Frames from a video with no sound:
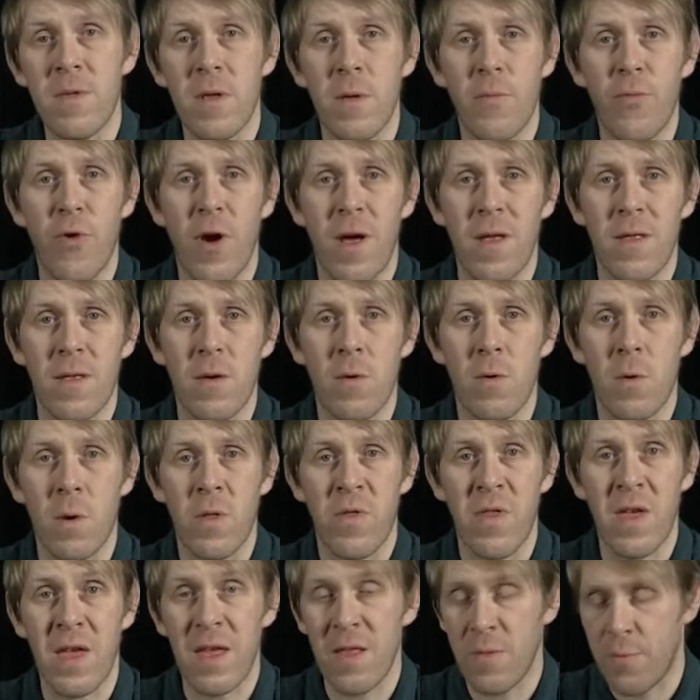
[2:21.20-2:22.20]
to press all
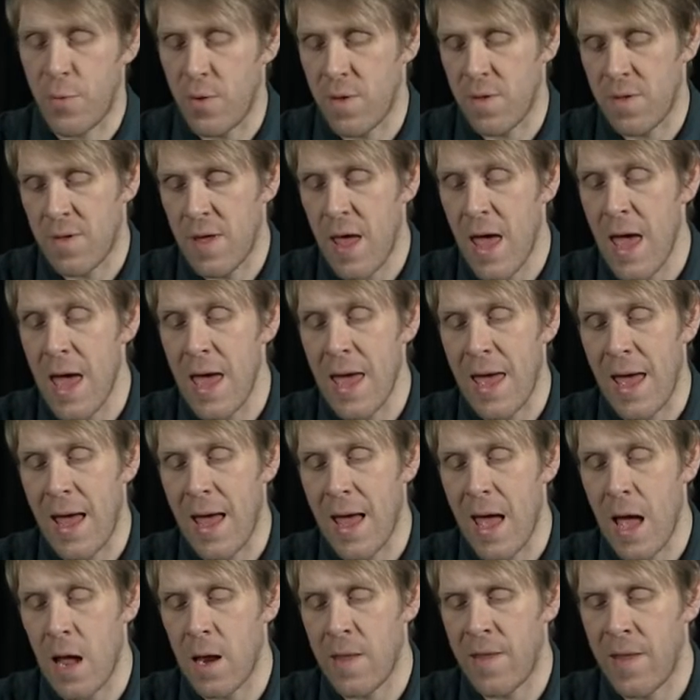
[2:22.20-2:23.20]
these buttons
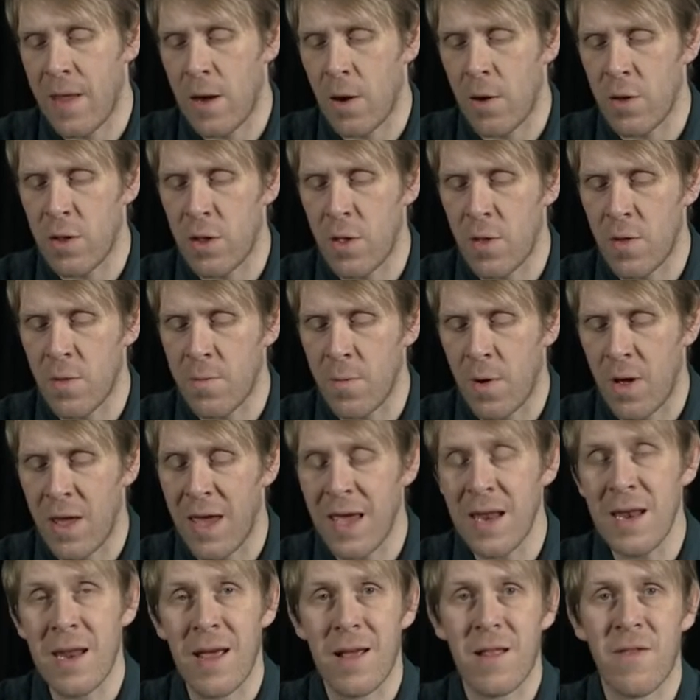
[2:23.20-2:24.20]
here, and then I'd use my
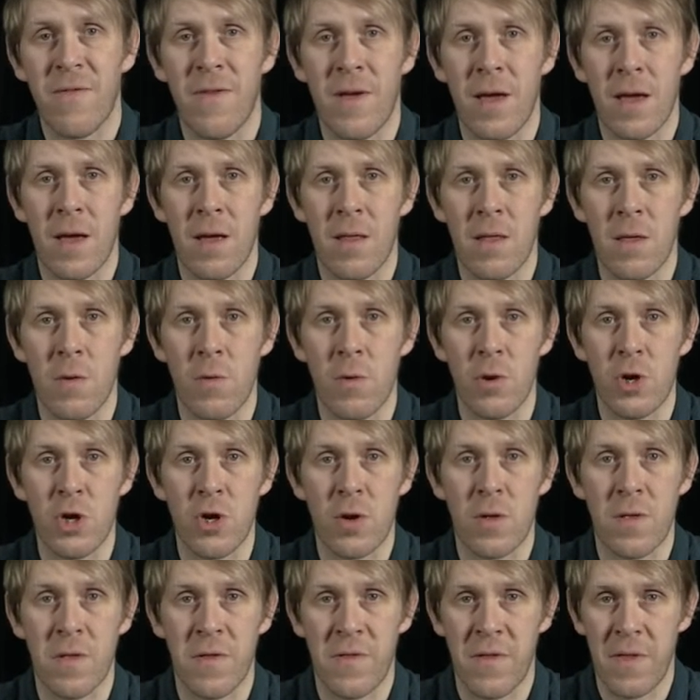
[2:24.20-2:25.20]
index finger to
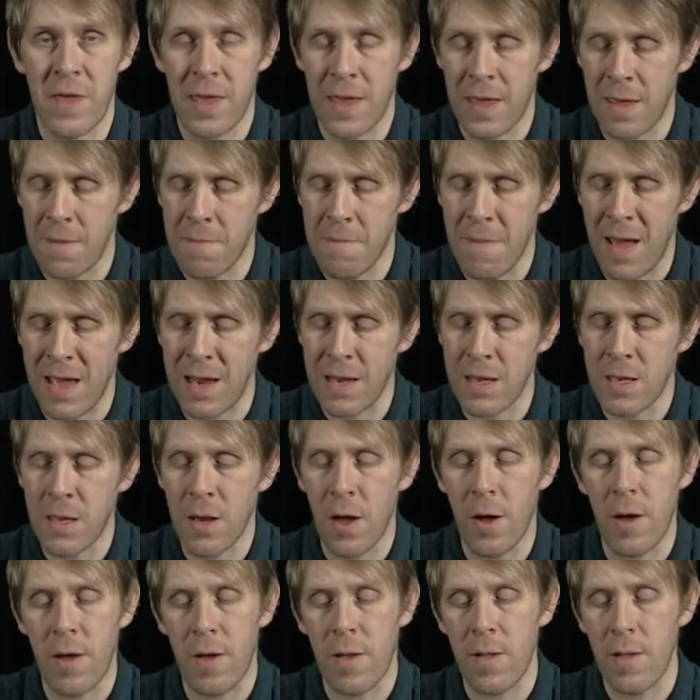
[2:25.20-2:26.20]
adjust the main
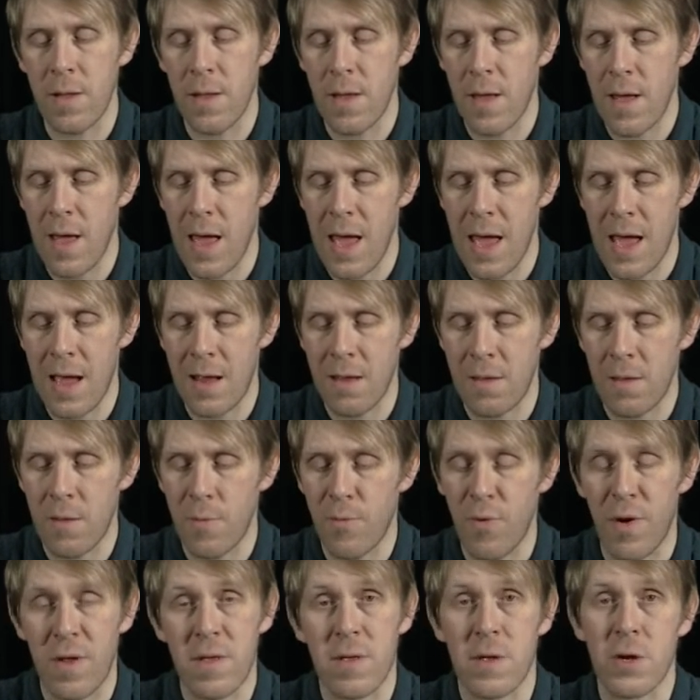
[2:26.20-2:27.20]
dial and to
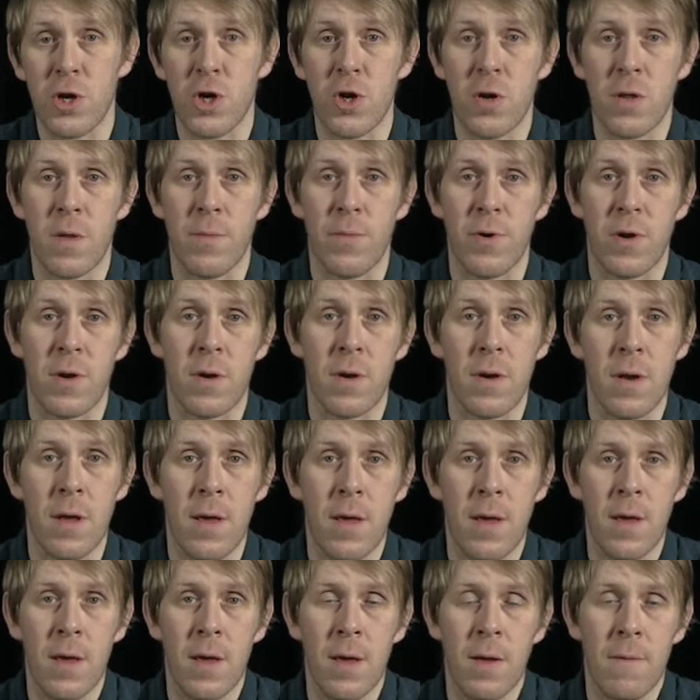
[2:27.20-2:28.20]
press the shutter button.
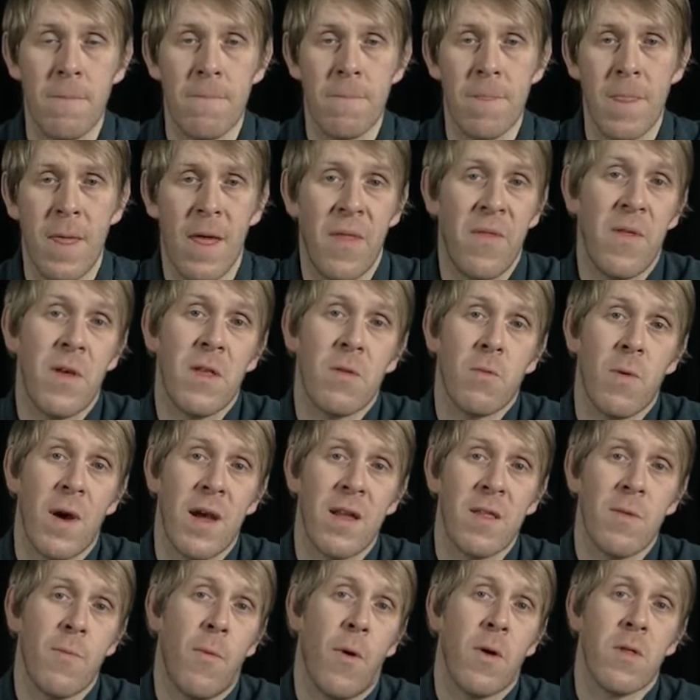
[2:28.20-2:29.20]
In this
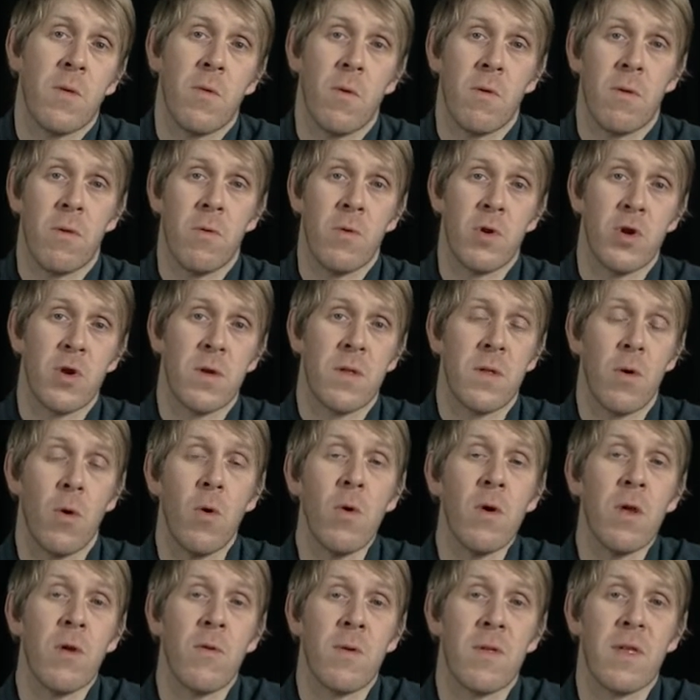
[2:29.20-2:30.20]
way, it's possible to adjust
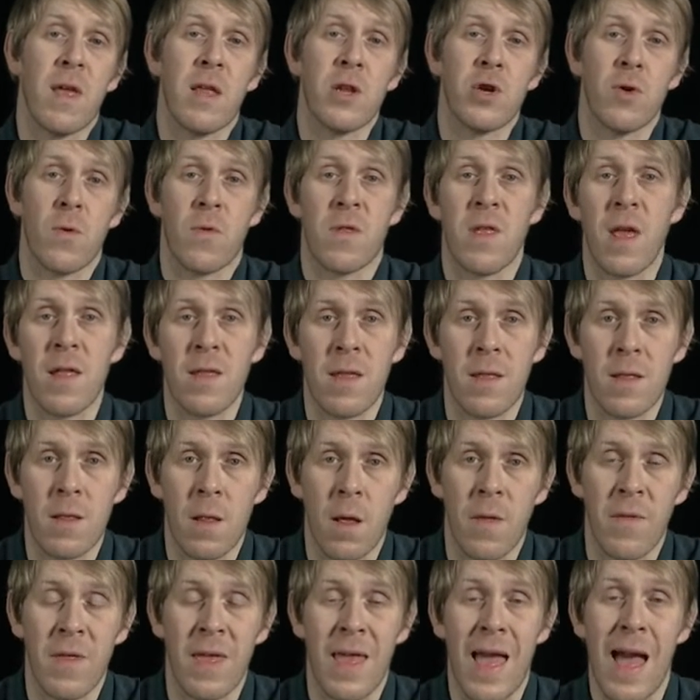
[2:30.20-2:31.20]
all your essential settings
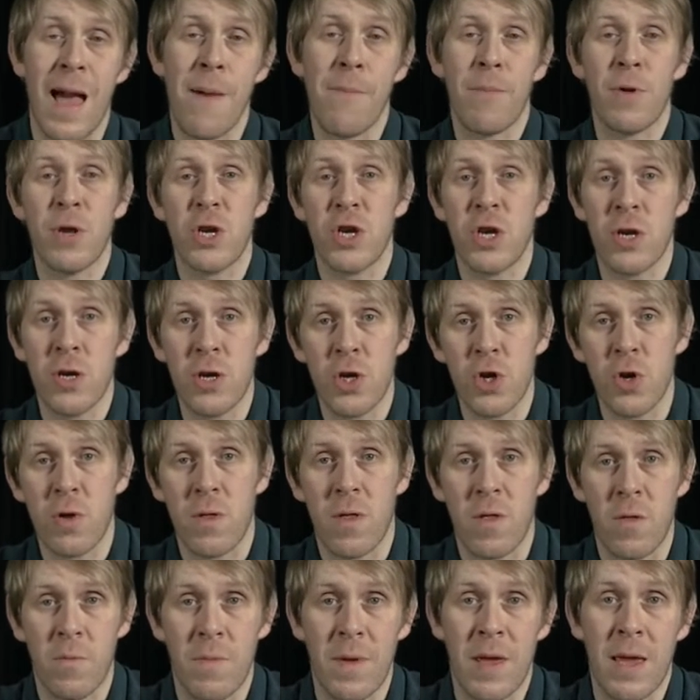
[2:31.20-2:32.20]
like the aperture,
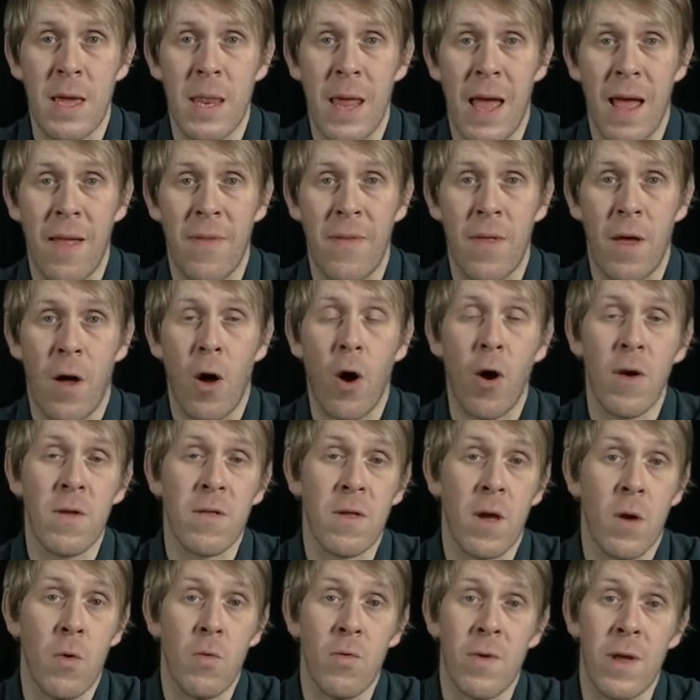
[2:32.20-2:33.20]
shutter speed and the
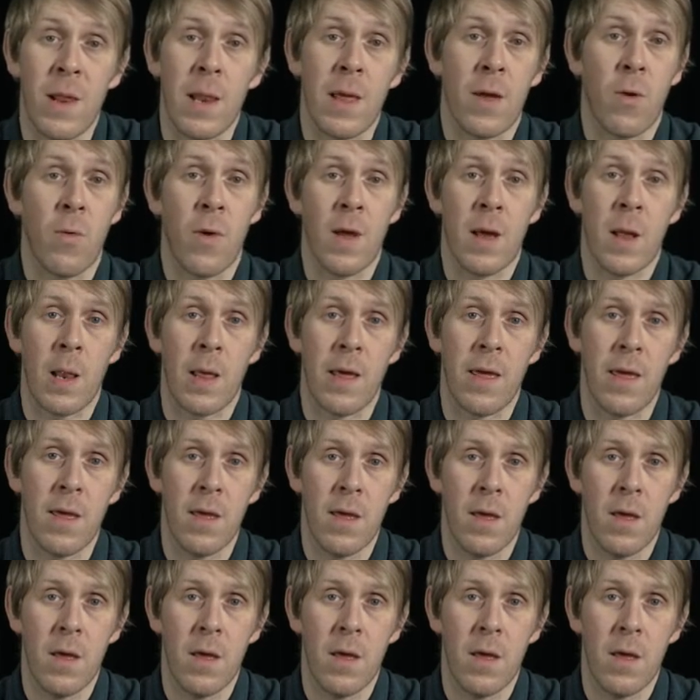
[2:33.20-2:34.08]
ISO really quickly.